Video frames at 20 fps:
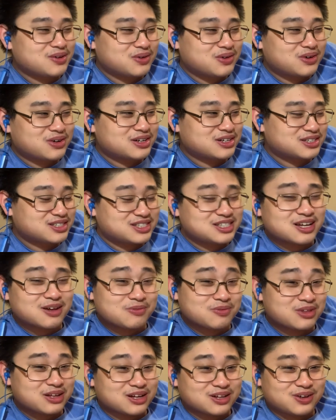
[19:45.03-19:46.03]
or
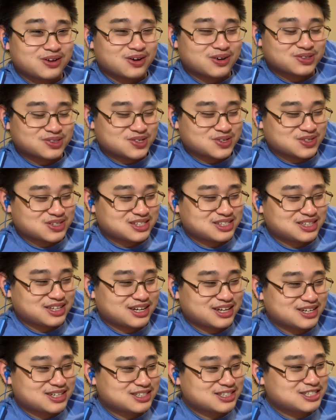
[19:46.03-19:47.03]
something along those
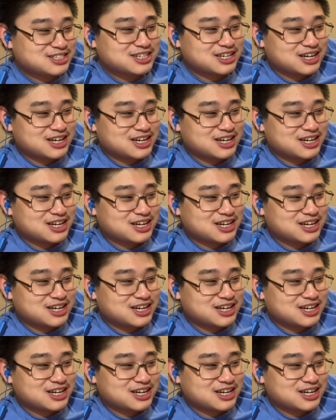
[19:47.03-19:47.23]
lines.